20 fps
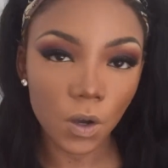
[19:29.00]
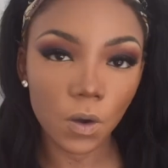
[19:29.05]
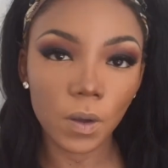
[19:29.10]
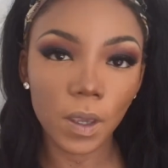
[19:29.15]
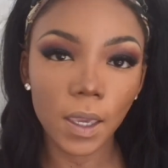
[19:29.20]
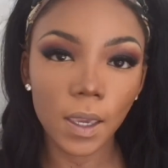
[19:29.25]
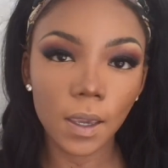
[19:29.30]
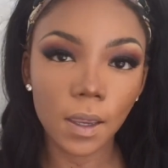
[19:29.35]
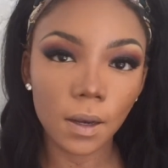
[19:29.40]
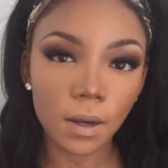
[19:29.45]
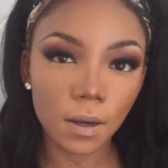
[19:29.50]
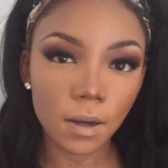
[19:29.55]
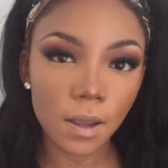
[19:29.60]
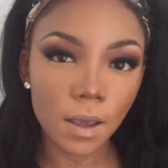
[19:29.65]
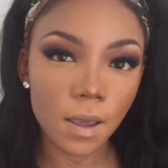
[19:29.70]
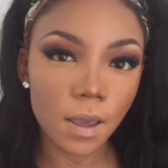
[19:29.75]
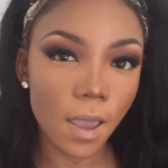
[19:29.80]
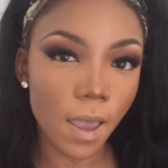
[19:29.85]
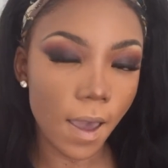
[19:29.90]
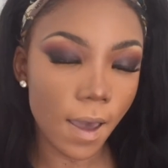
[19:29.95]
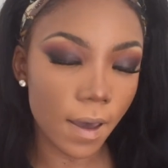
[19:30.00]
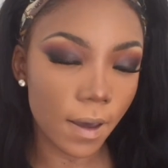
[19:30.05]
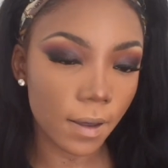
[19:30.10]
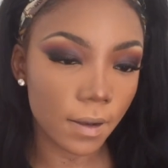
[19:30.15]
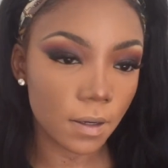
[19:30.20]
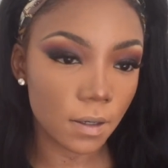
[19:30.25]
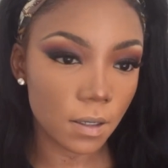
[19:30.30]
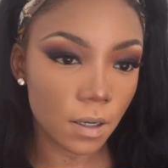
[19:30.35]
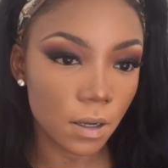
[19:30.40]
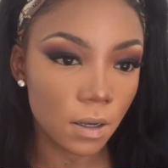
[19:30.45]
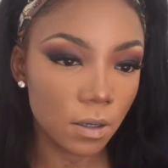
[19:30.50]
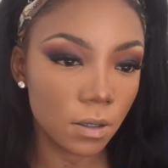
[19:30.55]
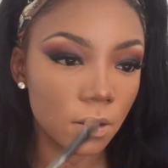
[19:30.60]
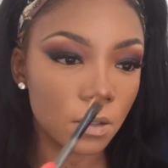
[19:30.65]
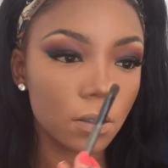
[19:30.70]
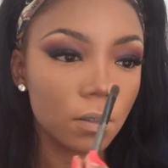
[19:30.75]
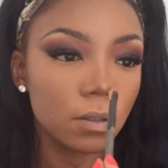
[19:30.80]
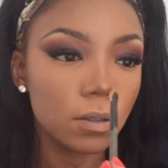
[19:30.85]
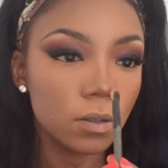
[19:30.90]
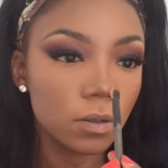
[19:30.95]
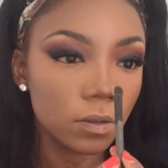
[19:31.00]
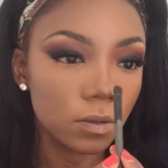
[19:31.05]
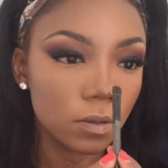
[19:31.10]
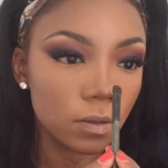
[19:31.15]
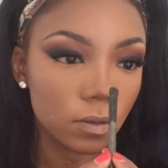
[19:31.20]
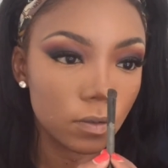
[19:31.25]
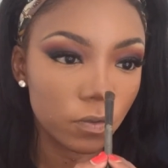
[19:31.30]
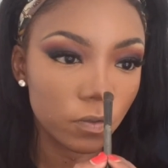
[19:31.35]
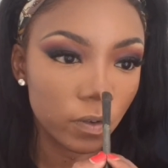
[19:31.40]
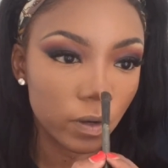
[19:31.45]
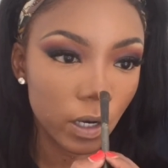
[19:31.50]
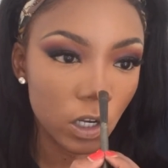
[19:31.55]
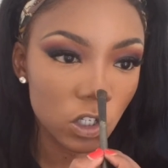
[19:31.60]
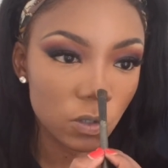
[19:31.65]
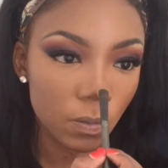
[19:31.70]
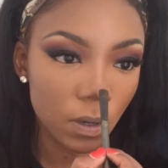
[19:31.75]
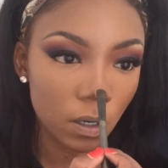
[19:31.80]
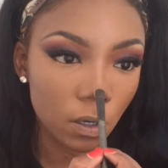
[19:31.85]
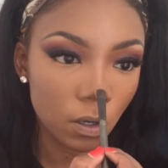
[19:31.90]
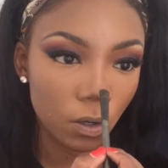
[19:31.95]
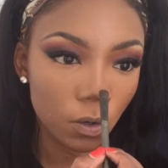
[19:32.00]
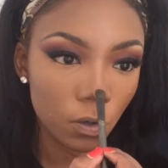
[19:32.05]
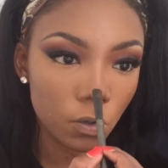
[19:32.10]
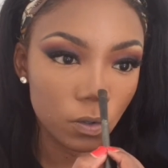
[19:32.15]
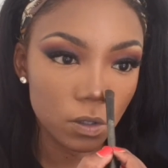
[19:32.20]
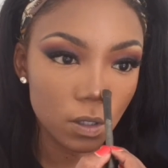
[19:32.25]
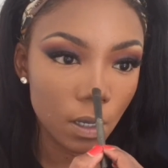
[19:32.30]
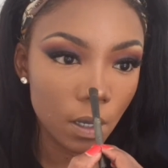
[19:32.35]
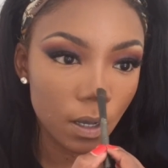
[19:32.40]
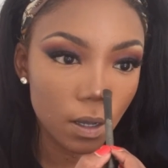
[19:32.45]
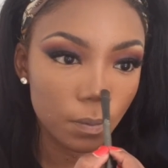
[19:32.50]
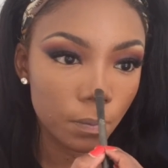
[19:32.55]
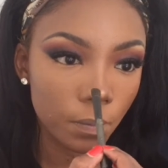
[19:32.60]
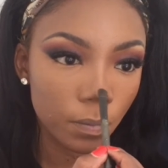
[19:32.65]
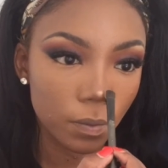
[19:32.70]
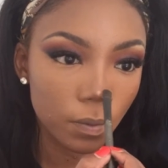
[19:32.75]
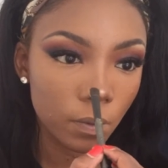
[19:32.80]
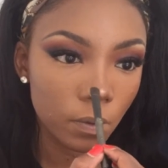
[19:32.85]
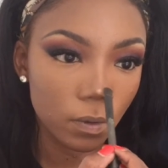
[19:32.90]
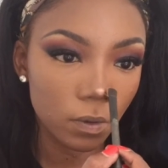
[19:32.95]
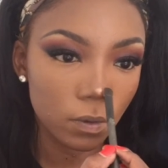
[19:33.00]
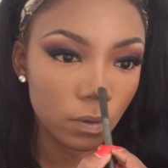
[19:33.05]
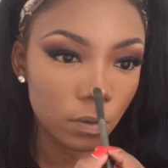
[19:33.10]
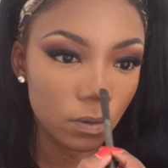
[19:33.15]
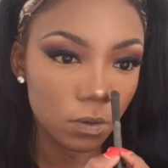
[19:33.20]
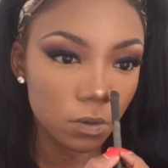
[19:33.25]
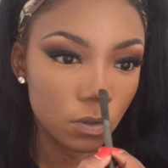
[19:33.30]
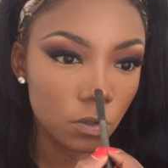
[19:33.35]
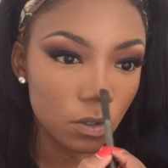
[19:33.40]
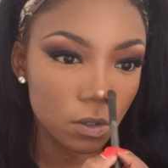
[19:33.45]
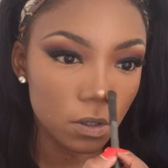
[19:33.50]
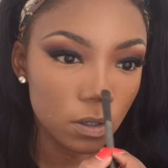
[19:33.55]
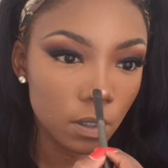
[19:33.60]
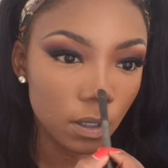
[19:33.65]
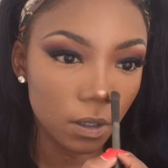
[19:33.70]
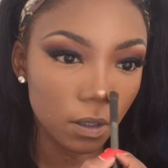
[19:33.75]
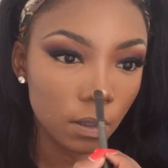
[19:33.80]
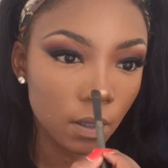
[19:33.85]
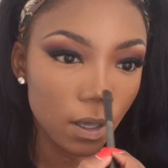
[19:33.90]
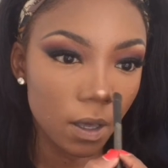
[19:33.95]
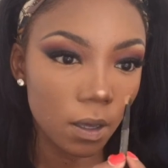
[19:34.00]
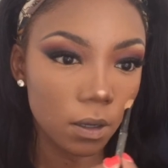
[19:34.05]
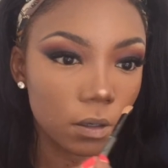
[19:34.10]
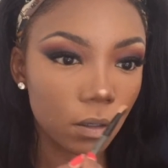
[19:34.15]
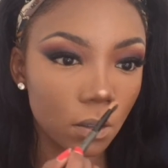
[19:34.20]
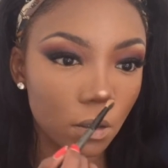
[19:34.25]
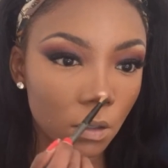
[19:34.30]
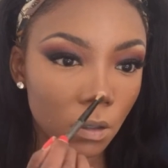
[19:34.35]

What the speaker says: go in and finish my nose up, just like that.